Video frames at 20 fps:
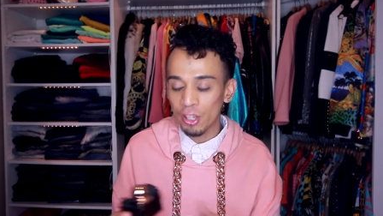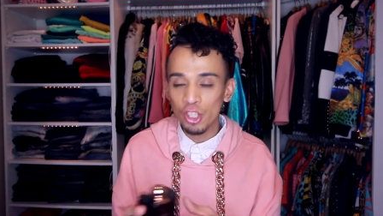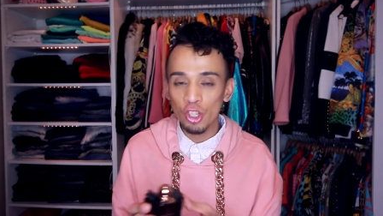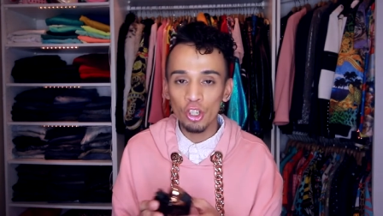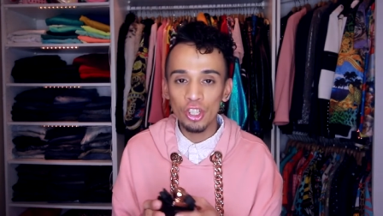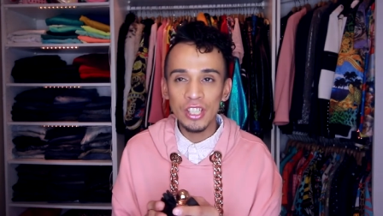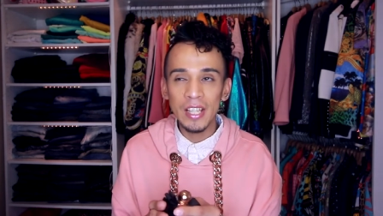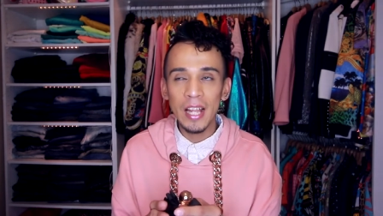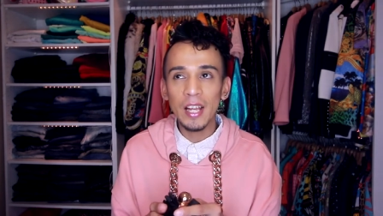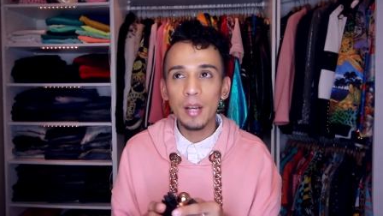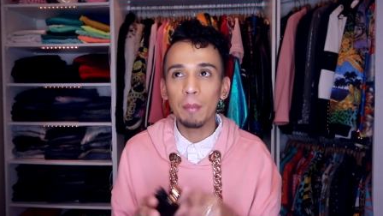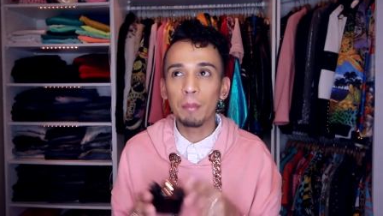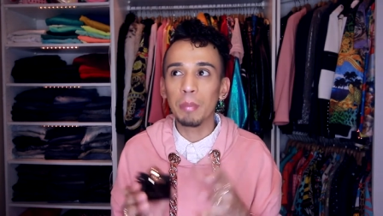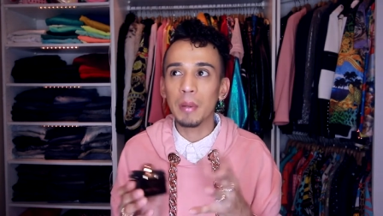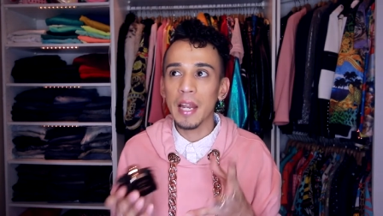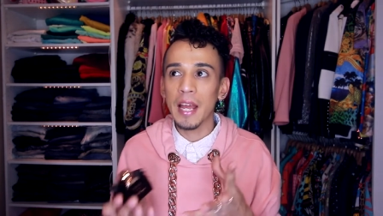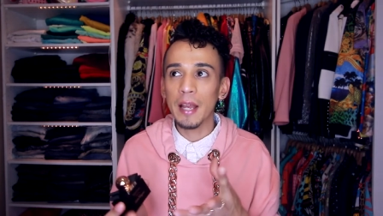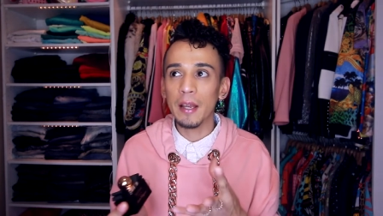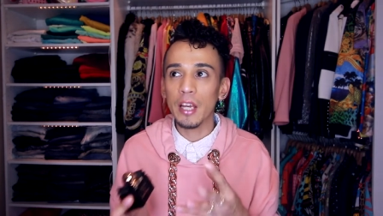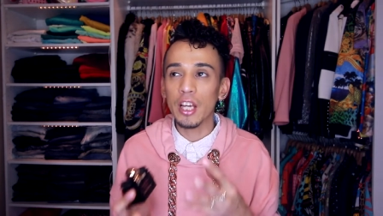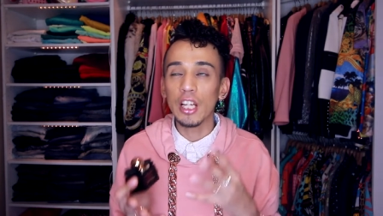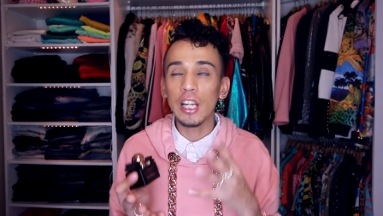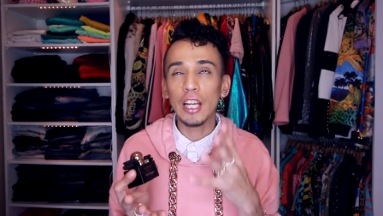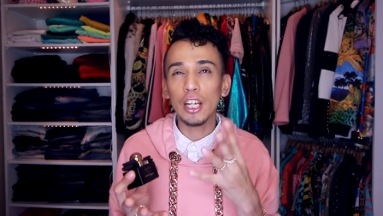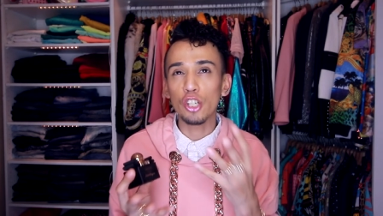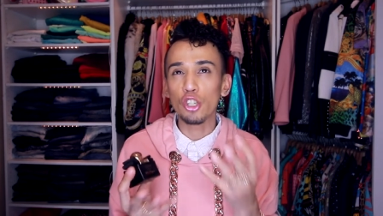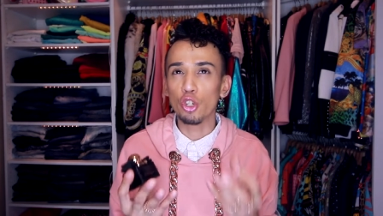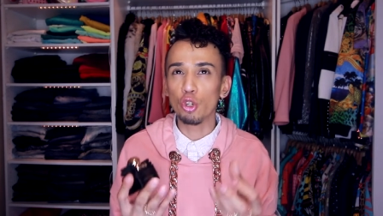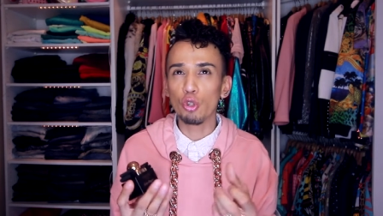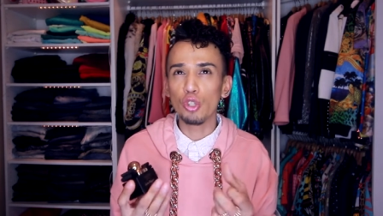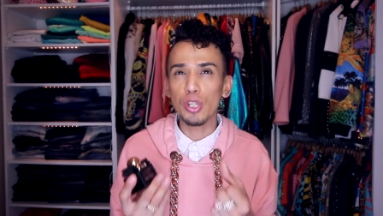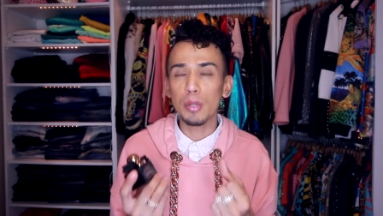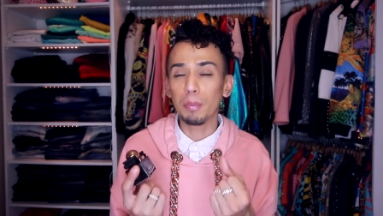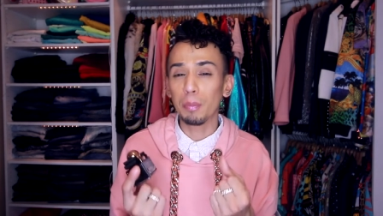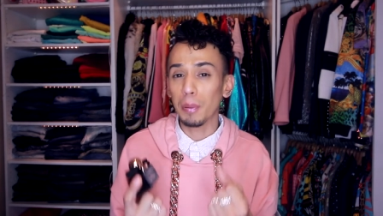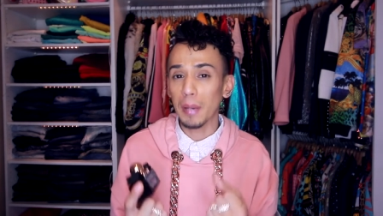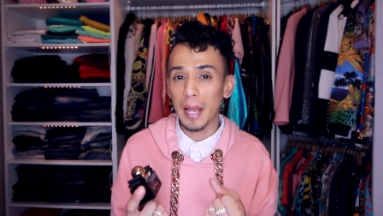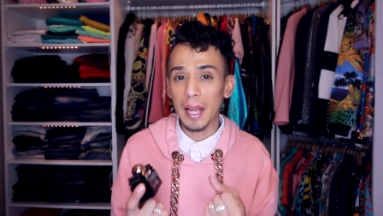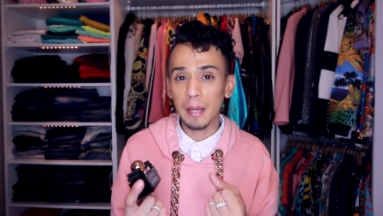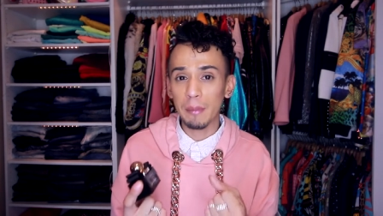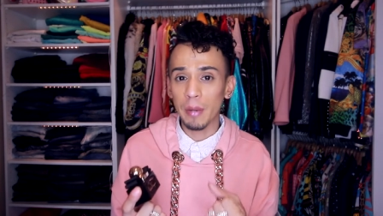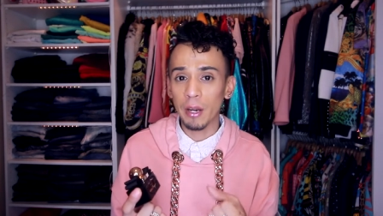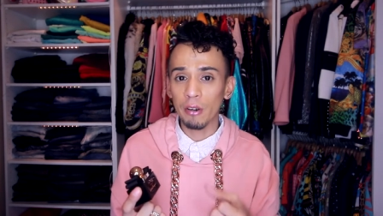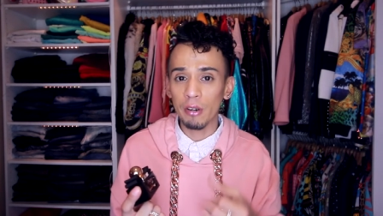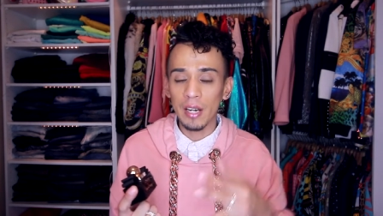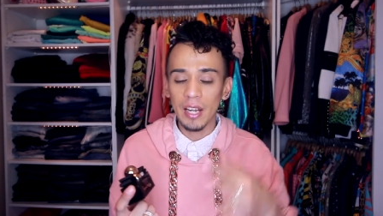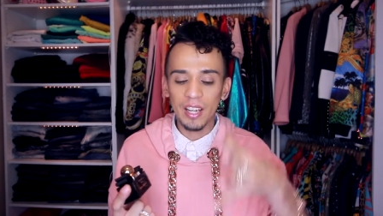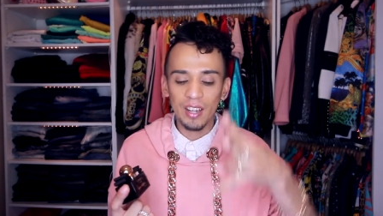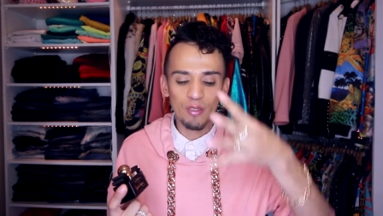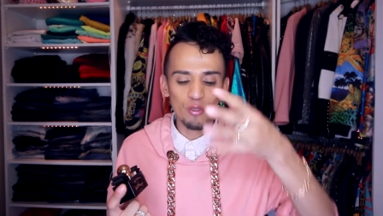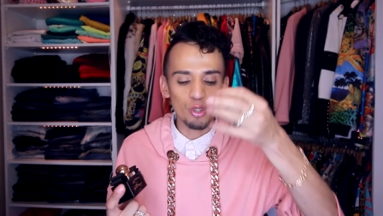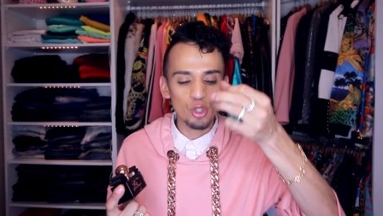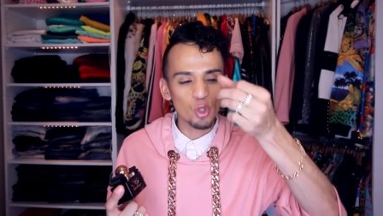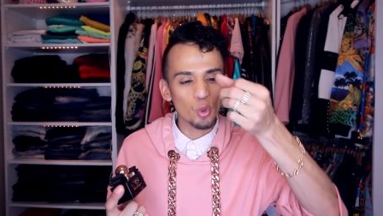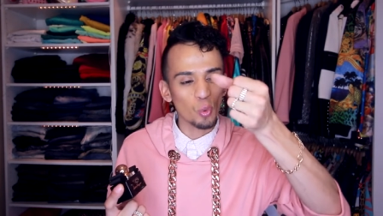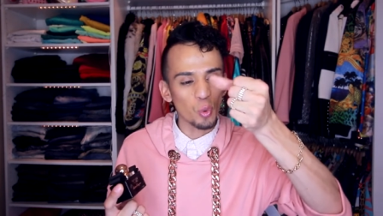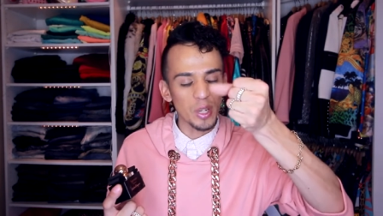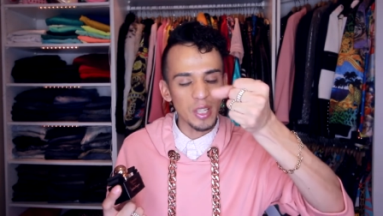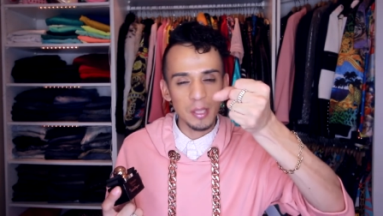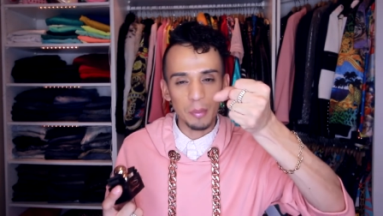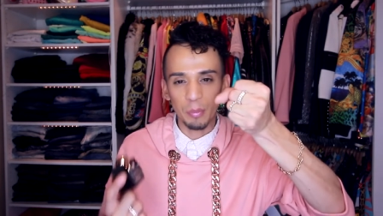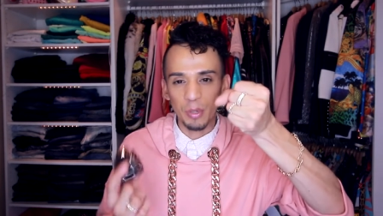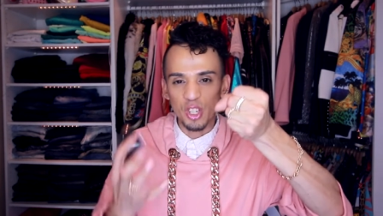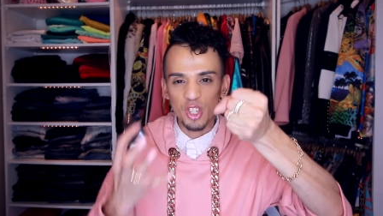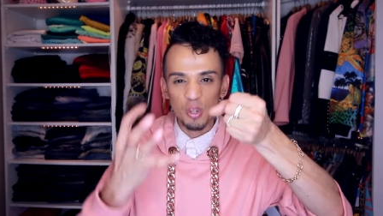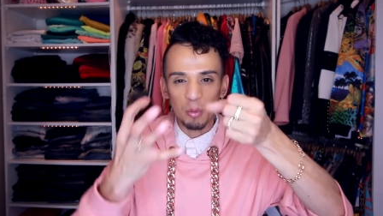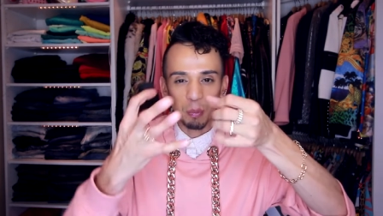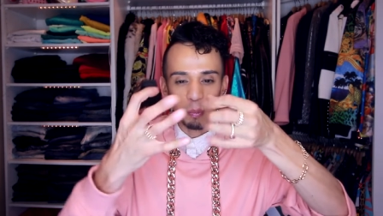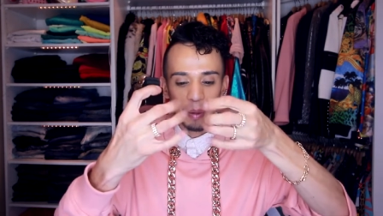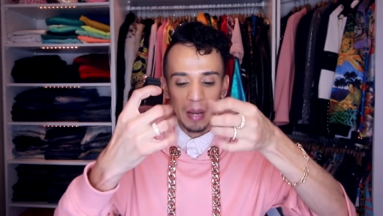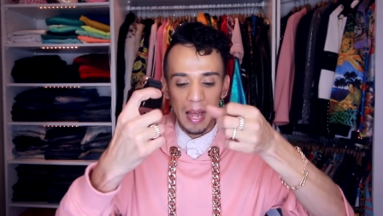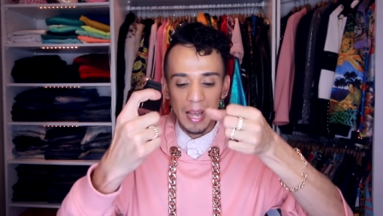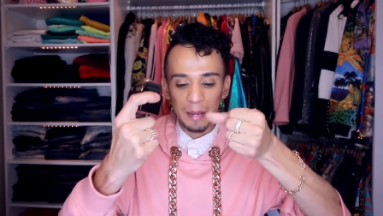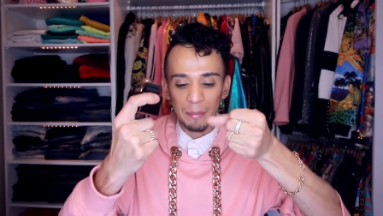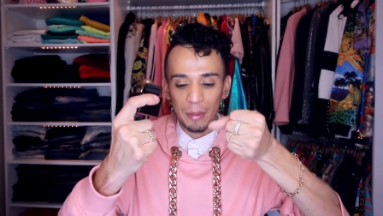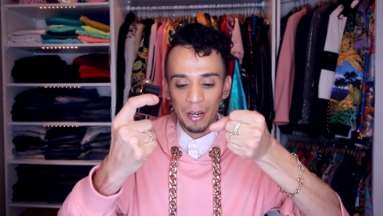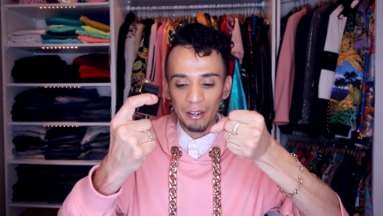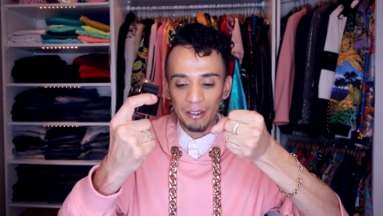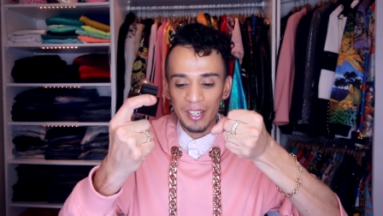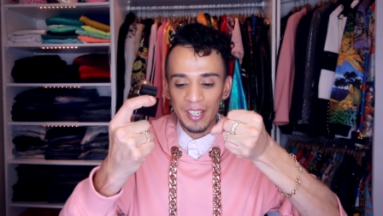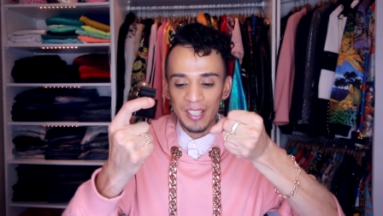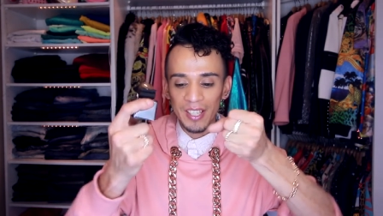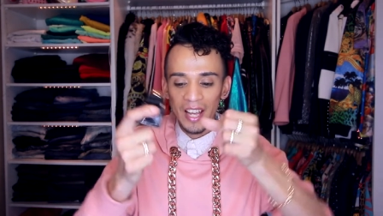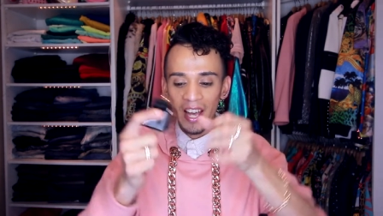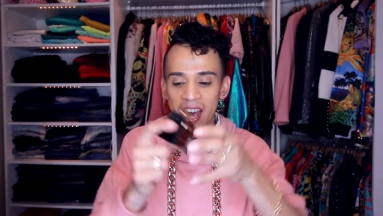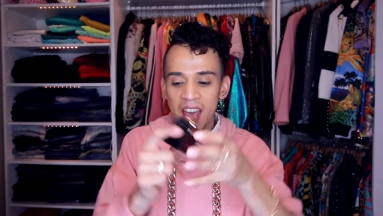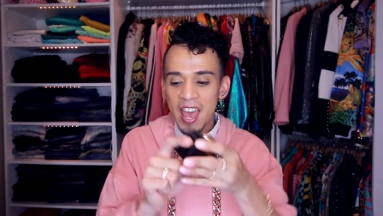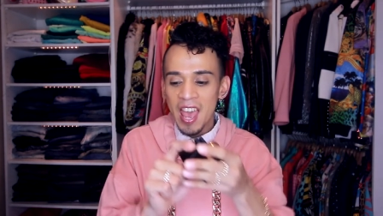So it's like a juicy blackberry, like if you squeeze a bunch of blackberries